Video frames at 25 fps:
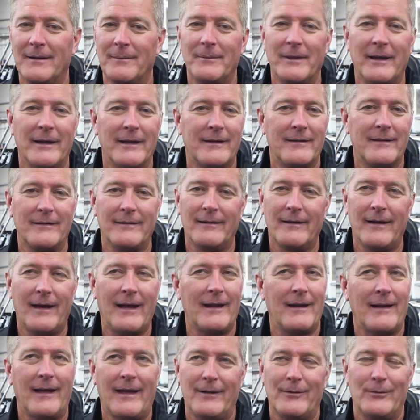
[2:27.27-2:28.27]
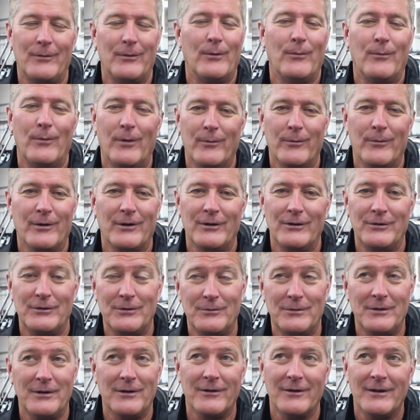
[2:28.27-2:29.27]
I'm like, I, I don't know what we're going to
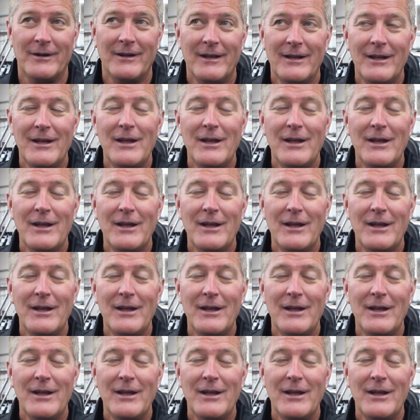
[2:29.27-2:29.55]
do here.